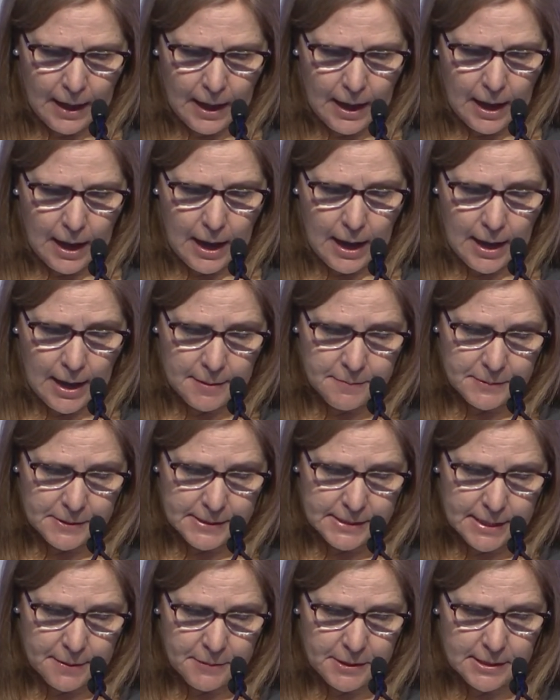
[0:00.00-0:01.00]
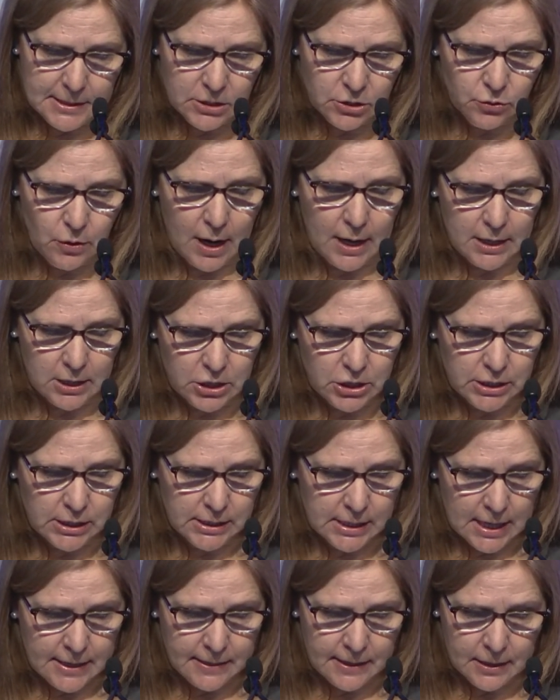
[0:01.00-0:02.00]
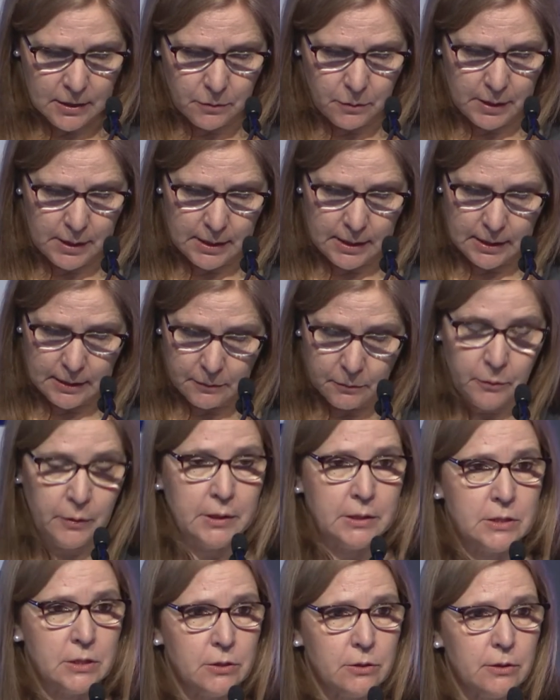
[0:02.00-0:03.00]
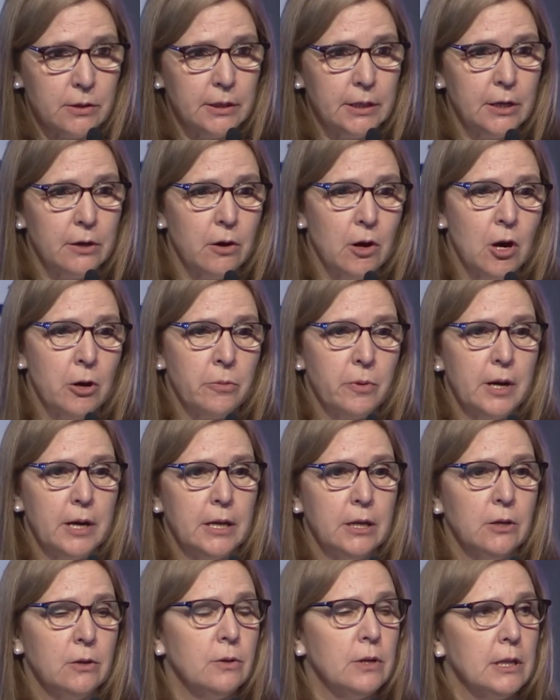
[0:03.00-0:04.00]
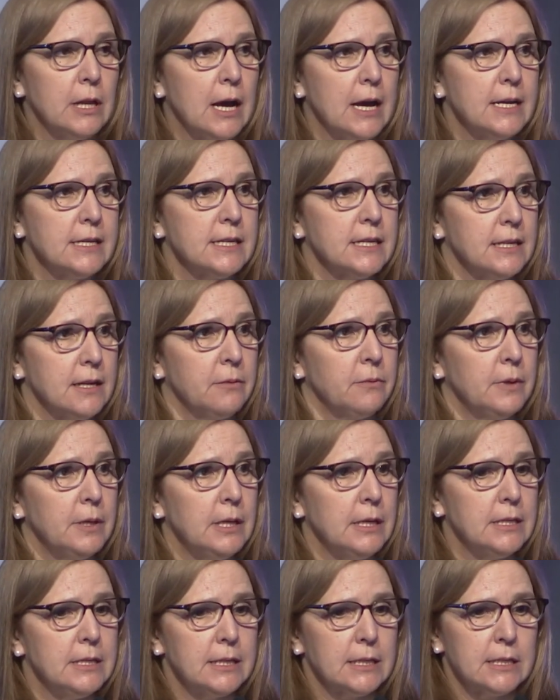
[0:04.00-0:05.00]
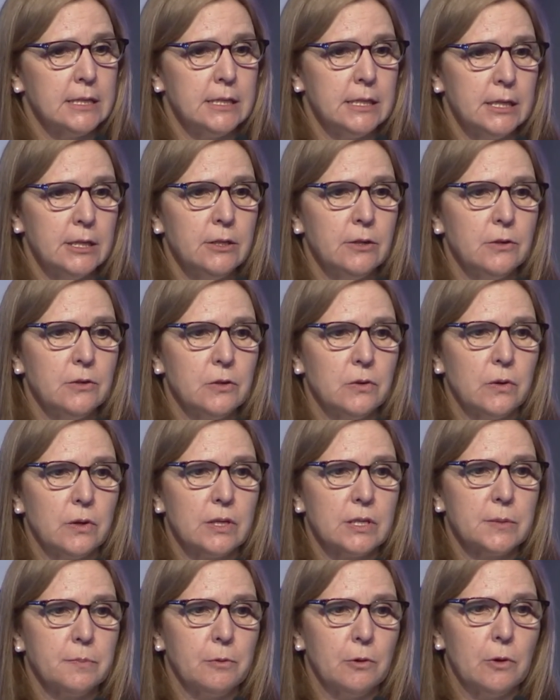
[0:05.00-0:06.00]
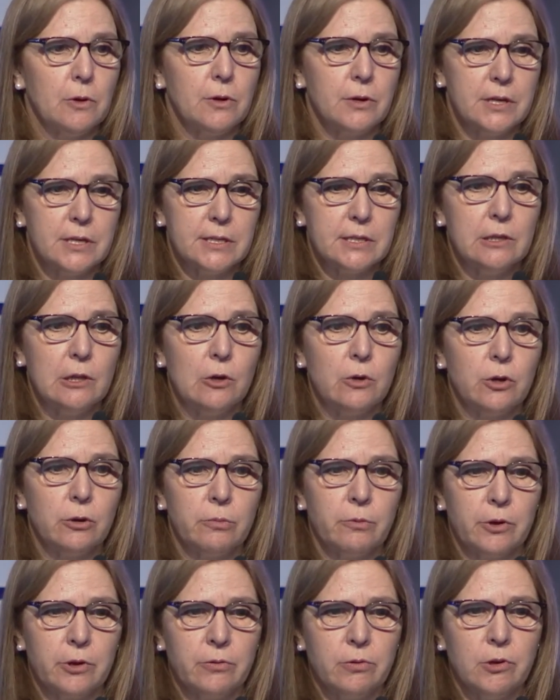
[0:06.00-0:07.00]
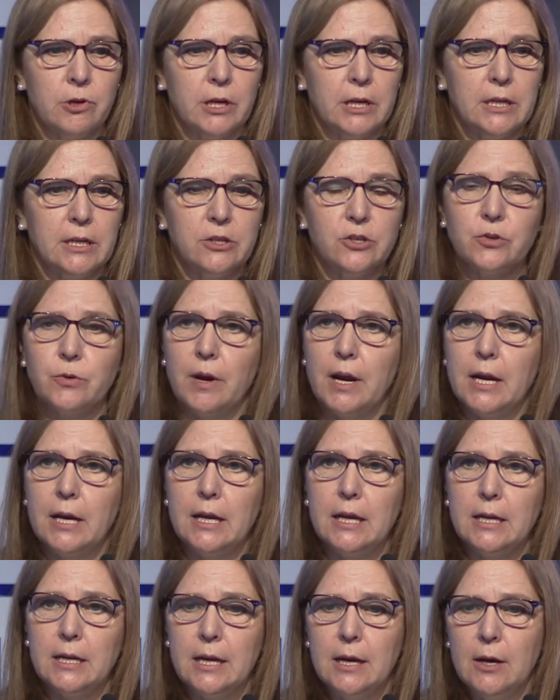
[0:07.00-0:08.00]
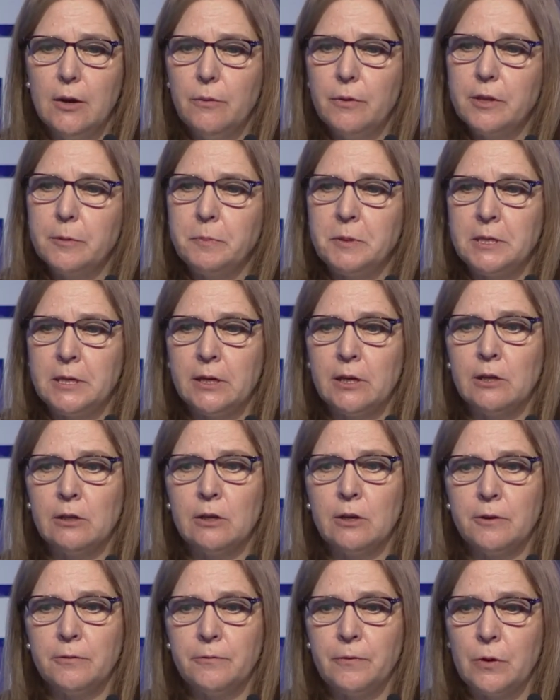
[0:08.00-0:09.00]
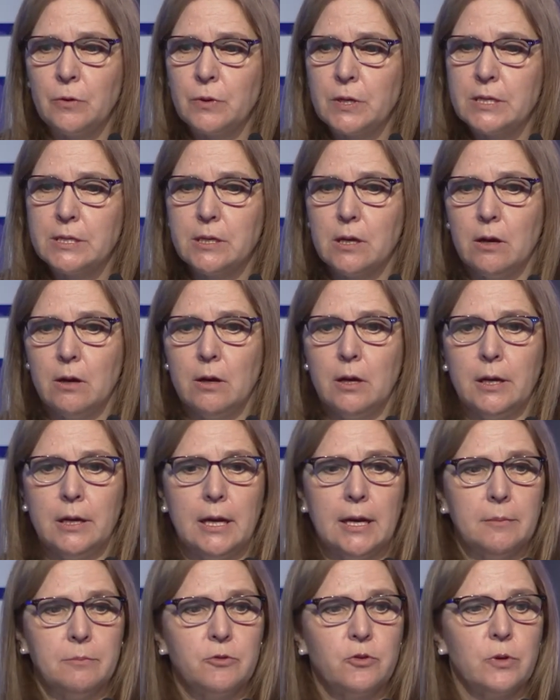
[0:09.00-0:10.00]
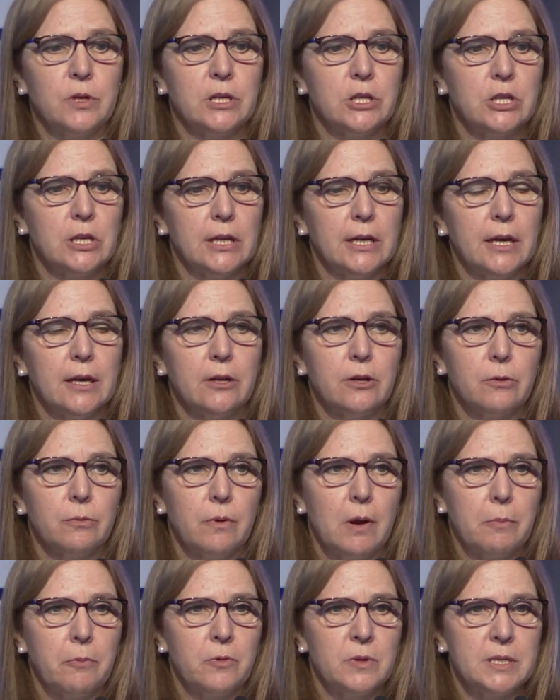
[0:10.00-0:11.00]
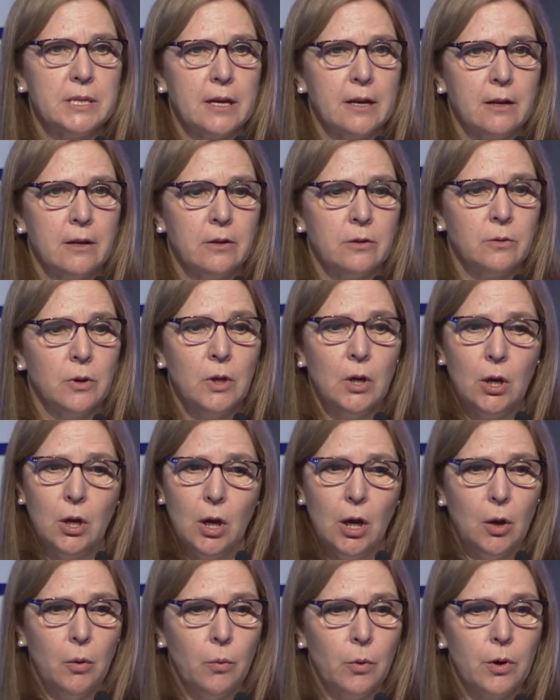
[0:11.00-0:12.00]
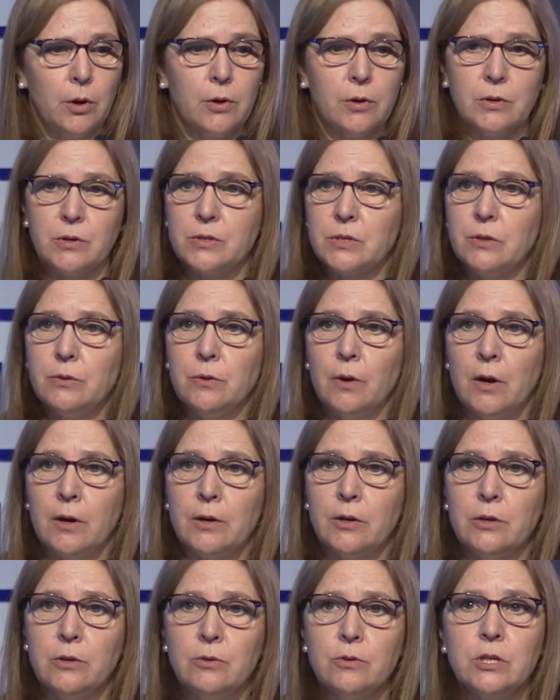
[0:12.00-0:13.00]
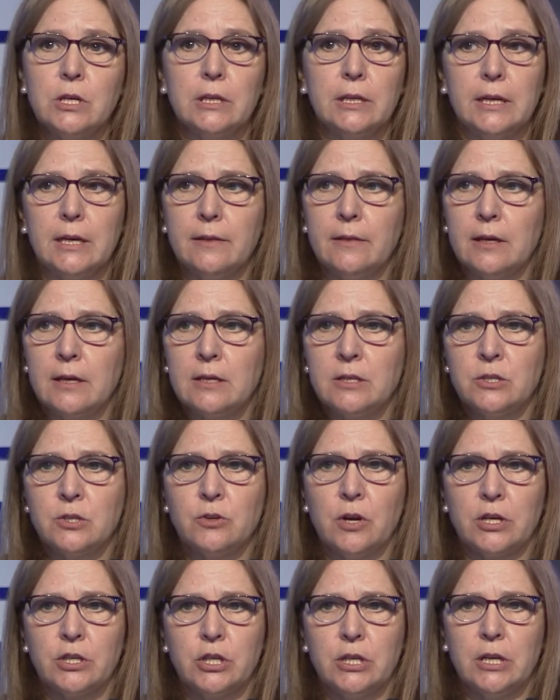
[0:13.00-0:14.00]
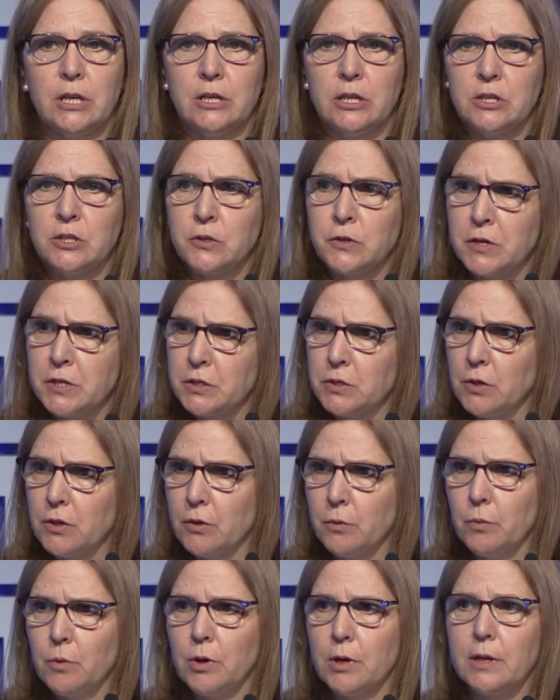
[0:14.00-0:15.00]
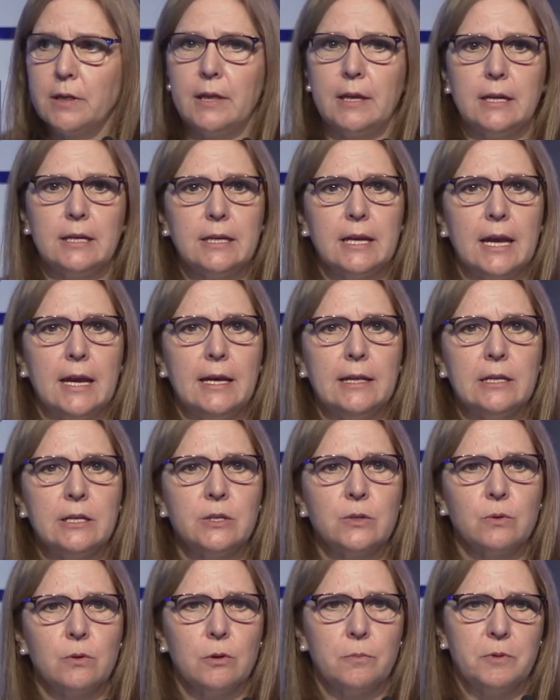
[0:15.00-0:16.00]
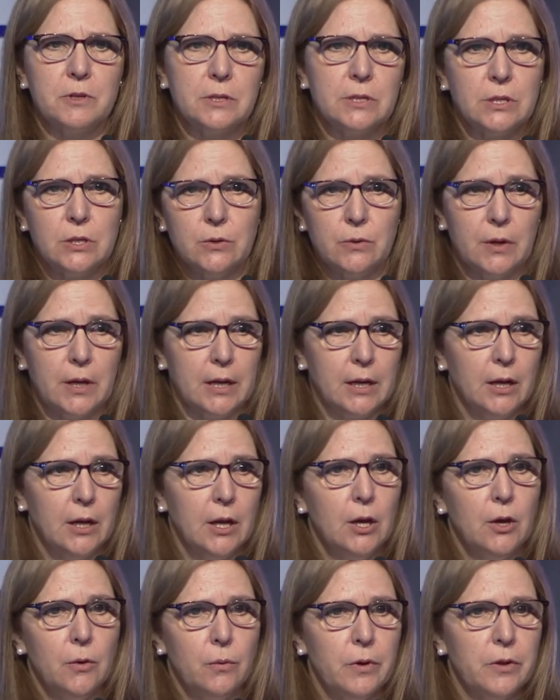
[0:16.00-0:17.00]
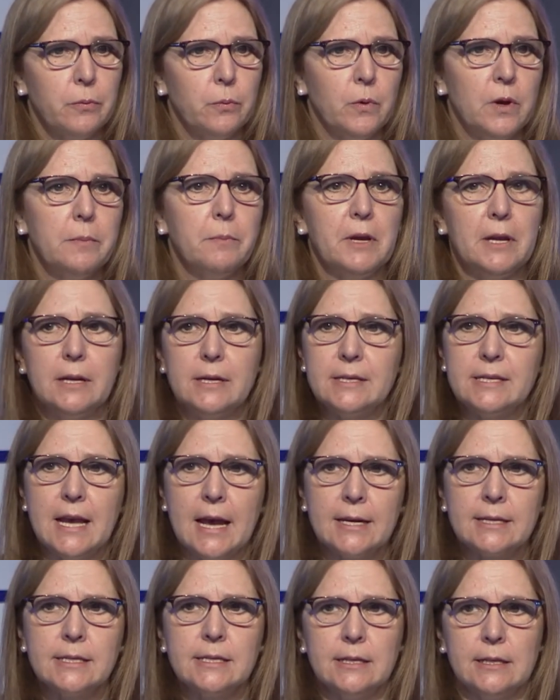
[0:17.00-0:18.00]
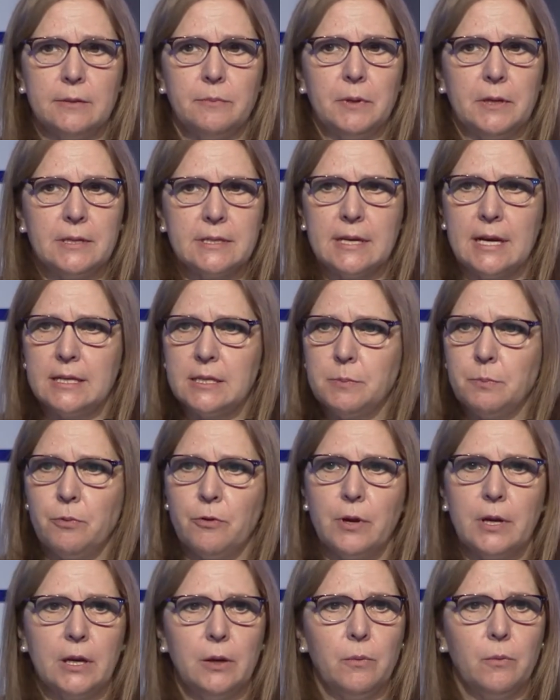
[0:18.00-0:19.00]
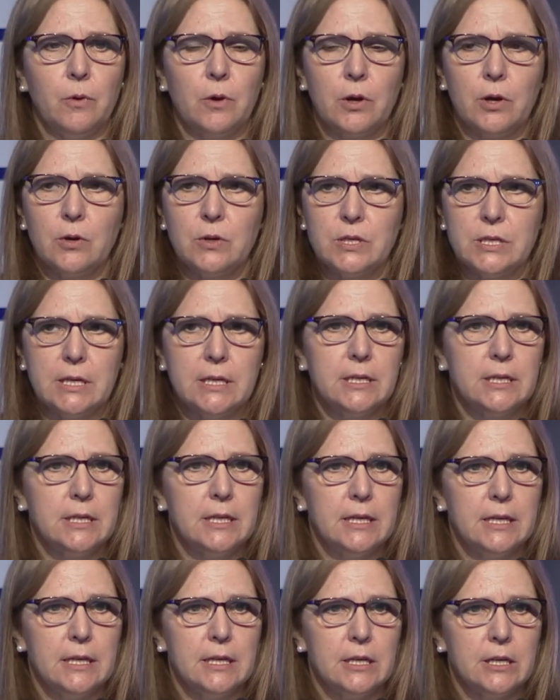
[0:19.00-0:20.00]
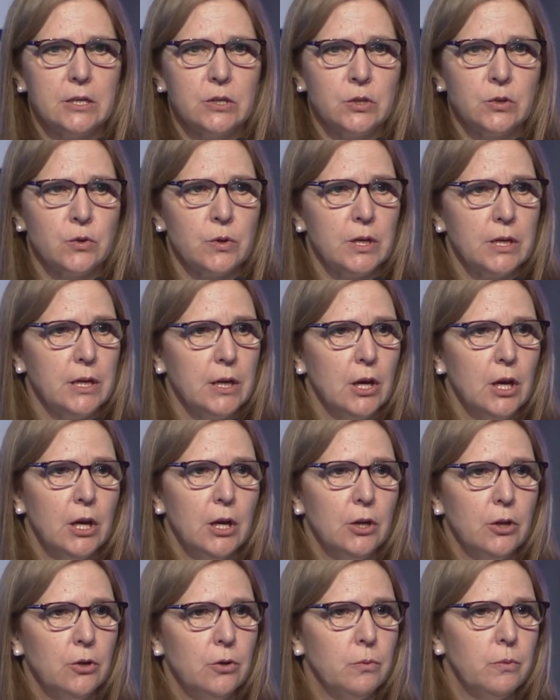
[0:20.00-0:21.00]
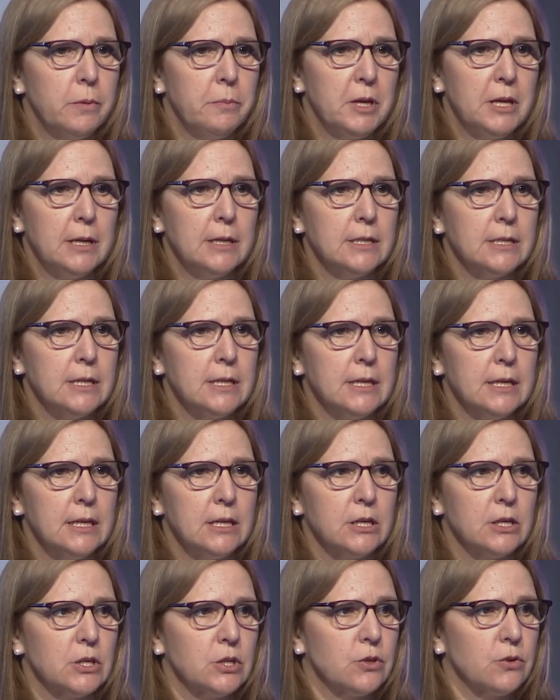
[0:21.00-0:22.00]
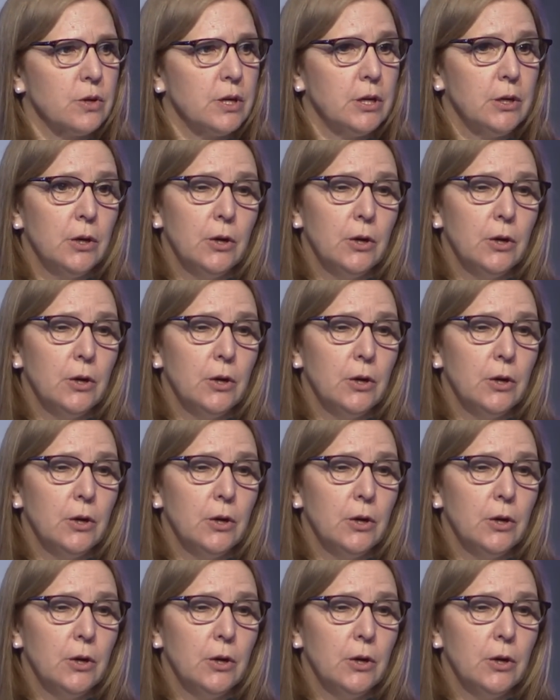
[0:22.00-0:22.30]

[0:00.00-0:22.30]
Um, some of the strategies I think we, we certainly are already utilizing and we need to continue to explore is local recruiting and training with a particular focus on um, traditionally underrepresented workers who aren't usually in the construction industry. So the work that Kayla's group is doing with women is excellent because that's bringing workers into the industry, new women into the industry